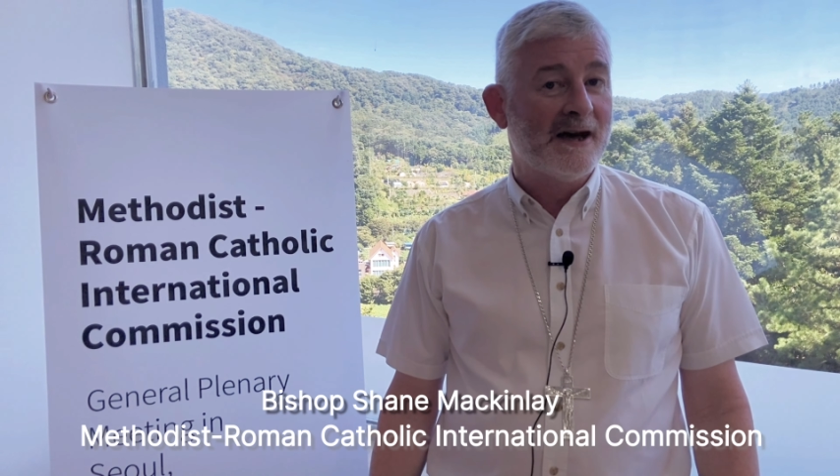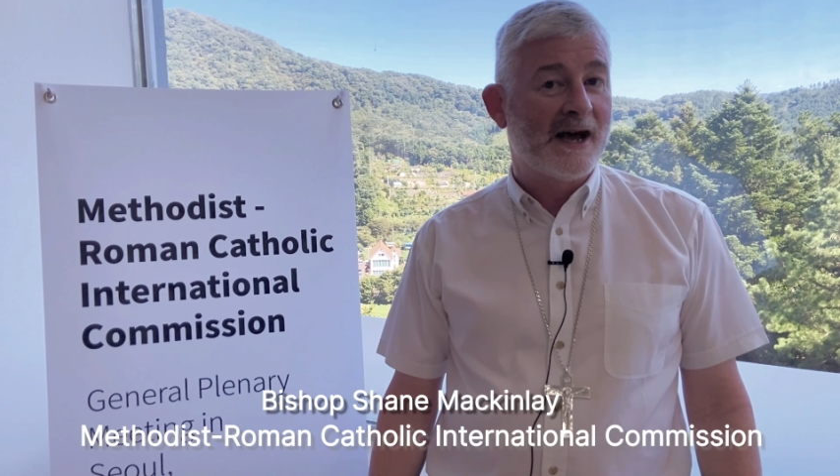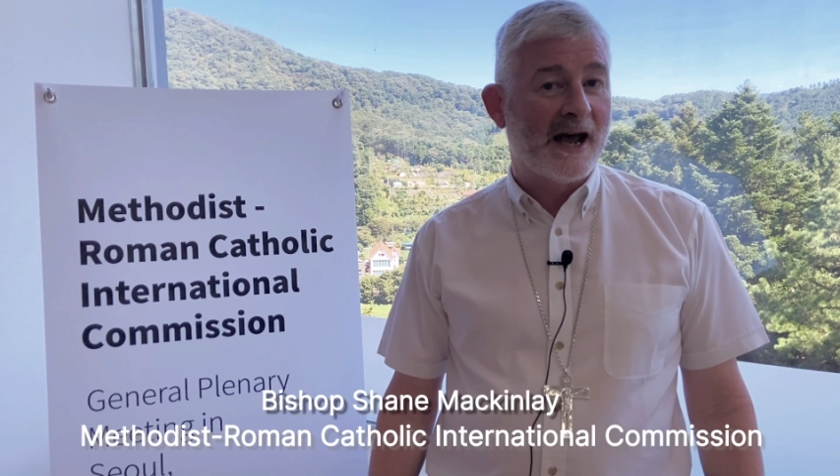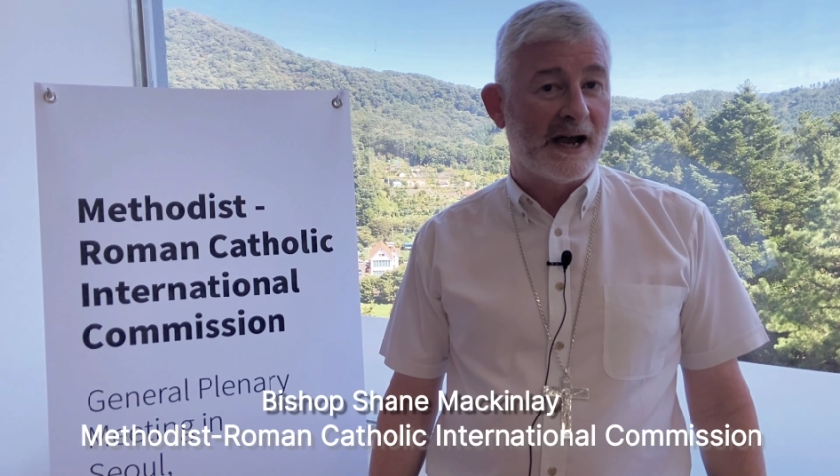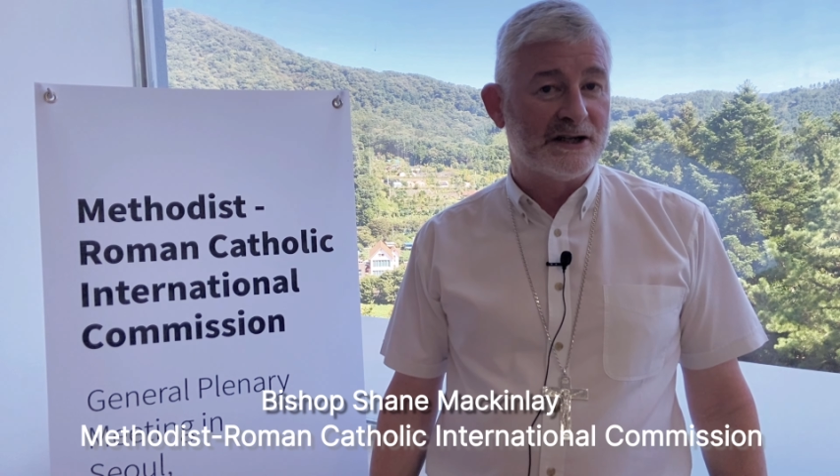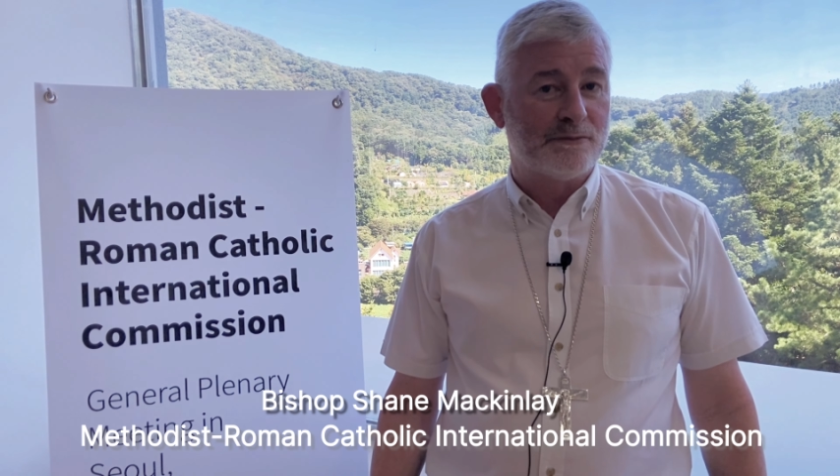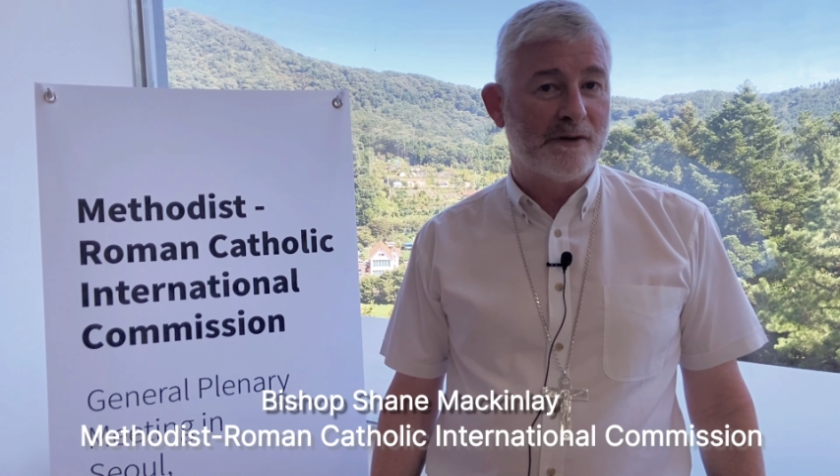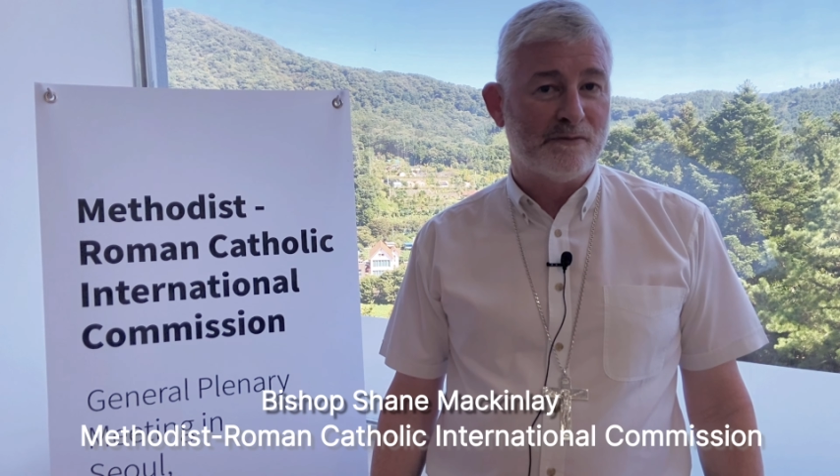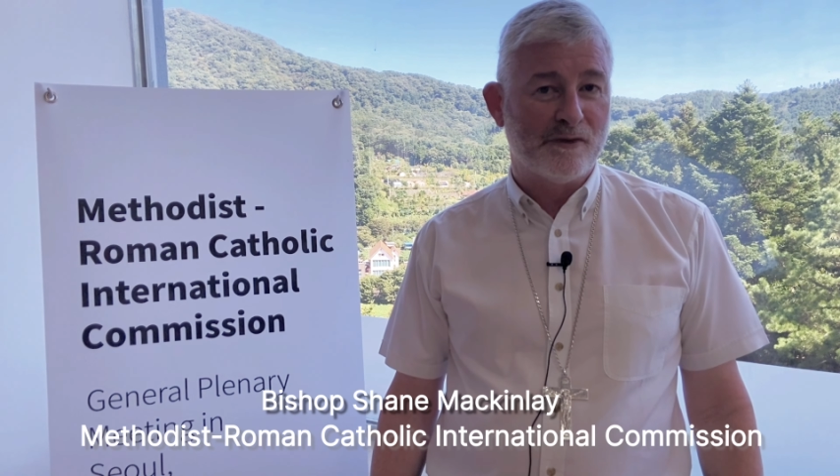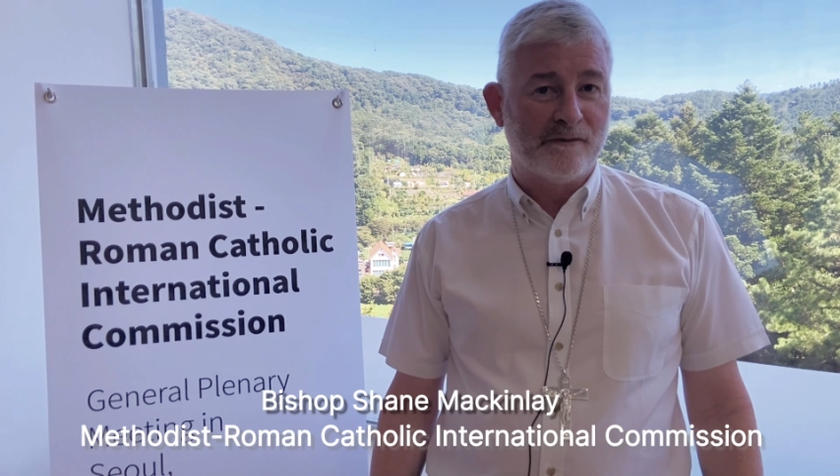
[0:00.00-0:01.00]
as we
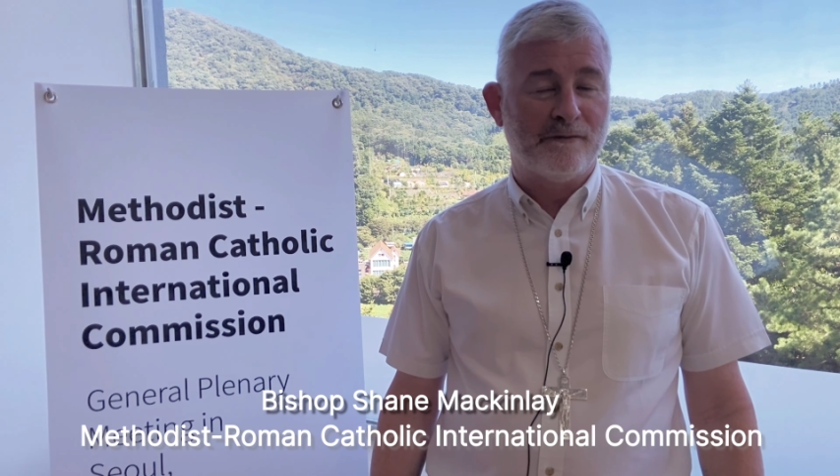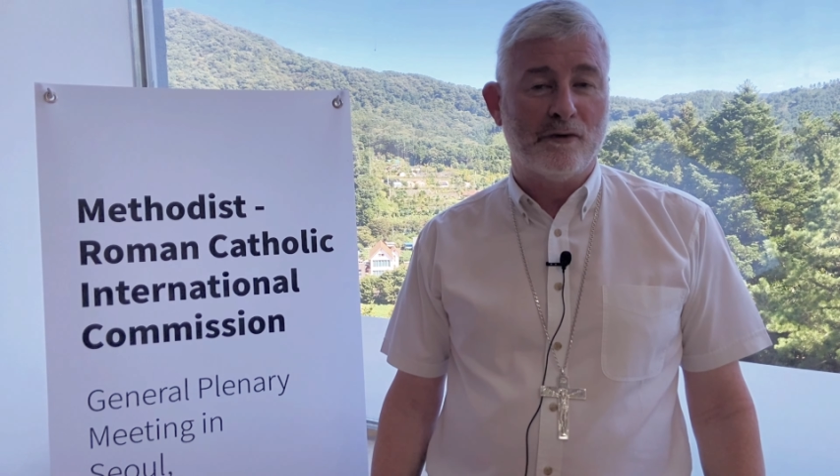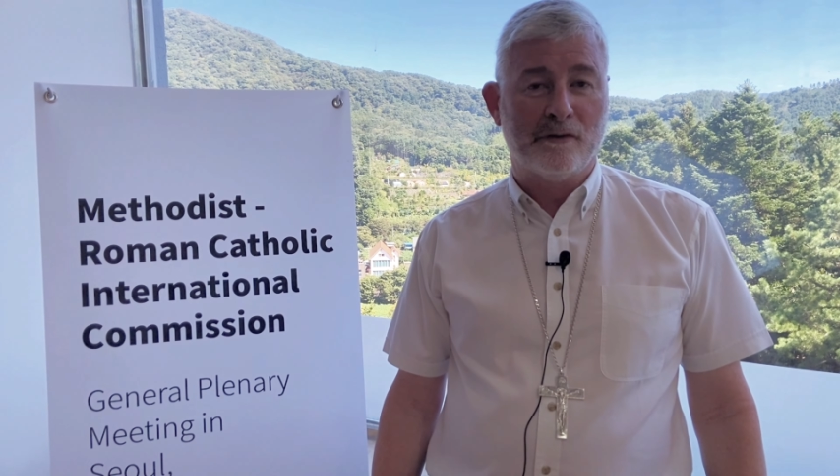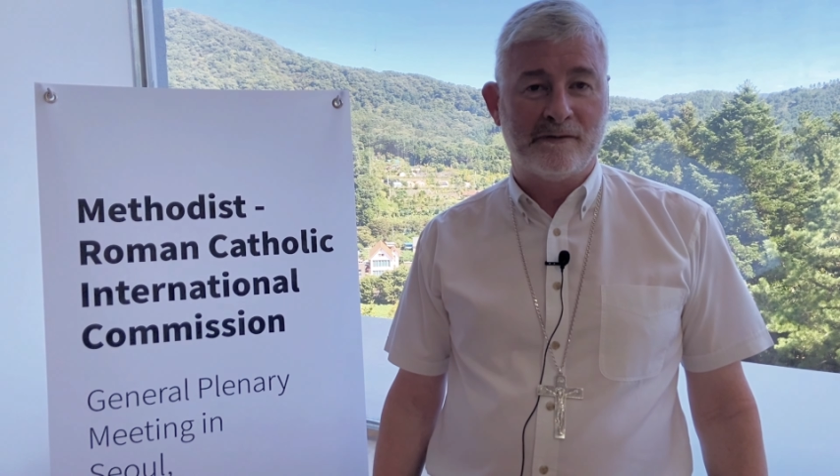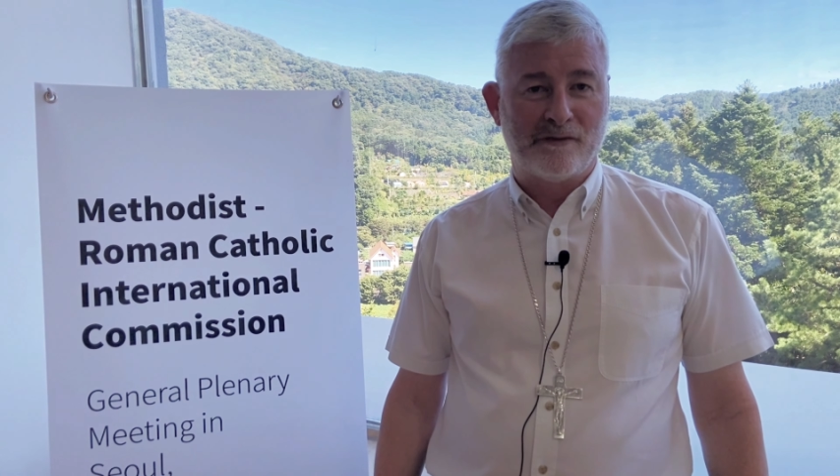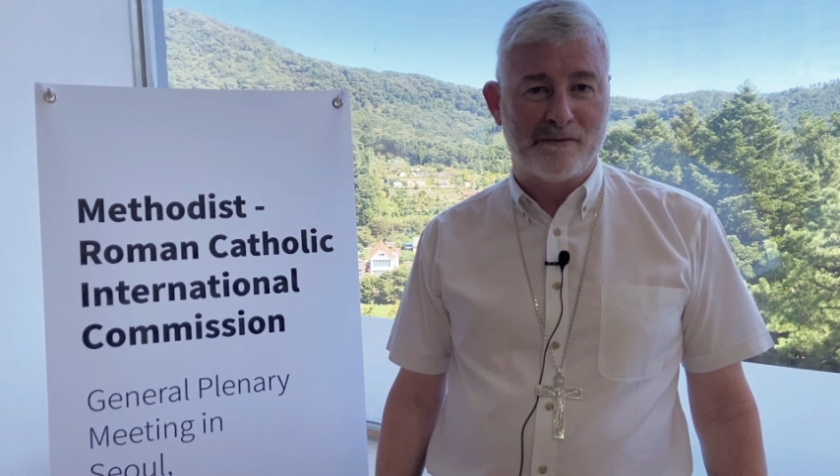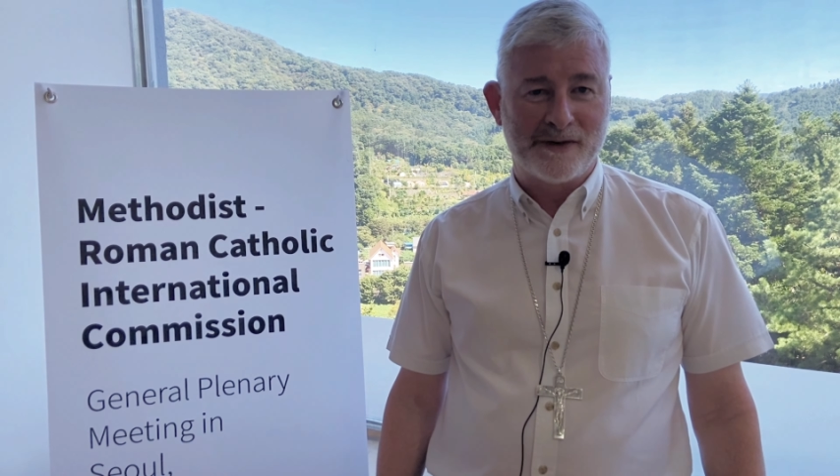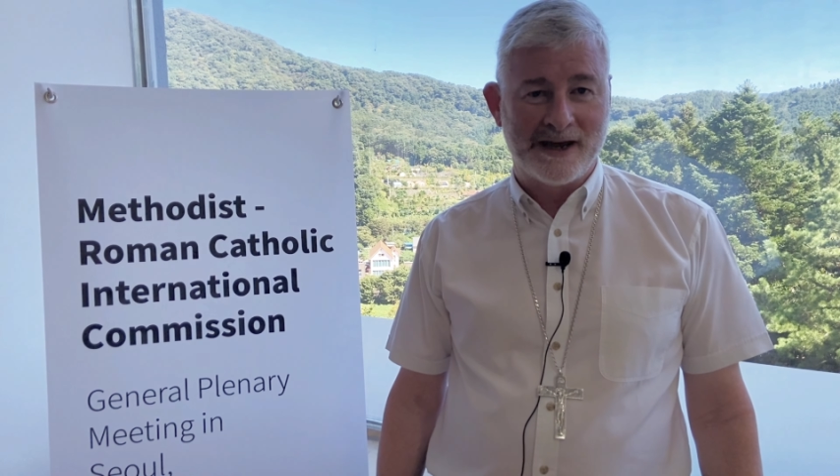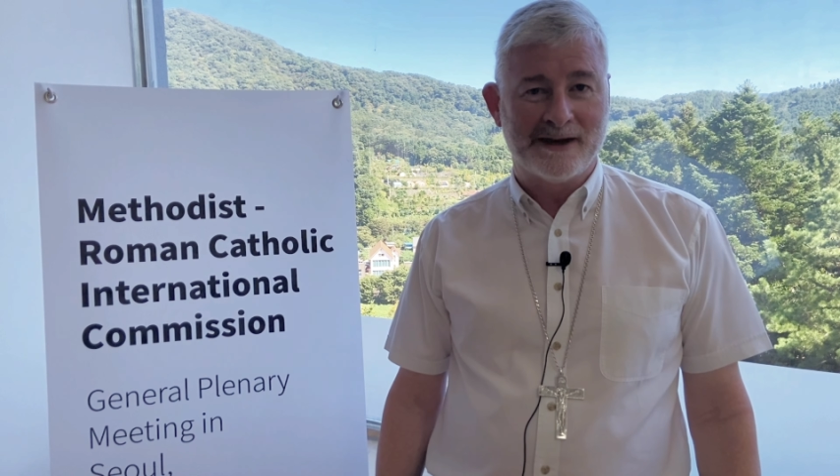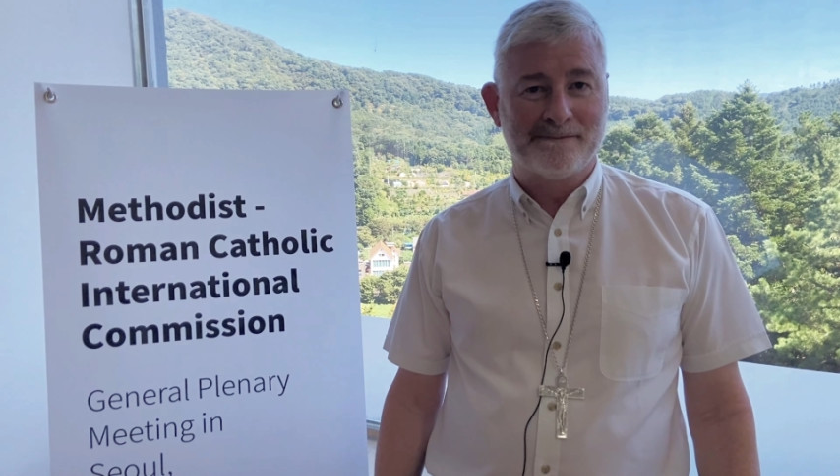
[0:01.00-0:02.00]
move forward from
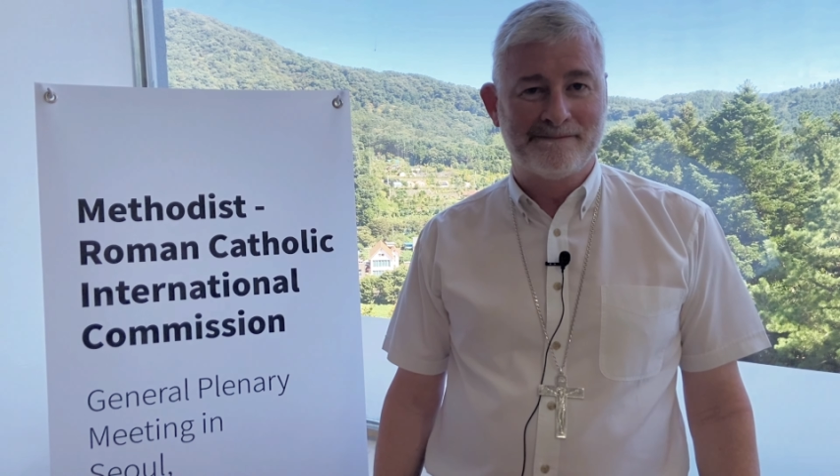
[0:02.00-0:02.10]
here.